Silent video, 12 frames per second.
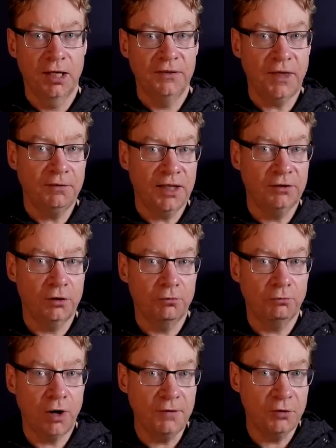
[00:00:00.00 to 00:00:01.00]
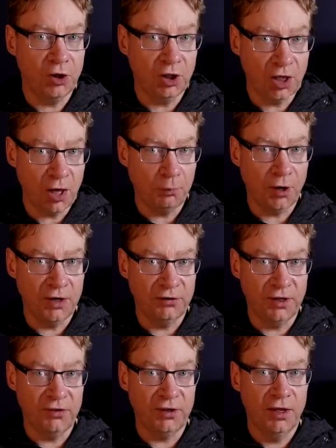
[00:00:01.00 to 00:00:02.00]
They think that rather than cut
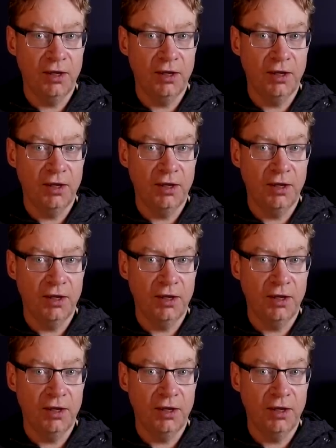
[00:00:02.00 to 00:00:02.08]
prices,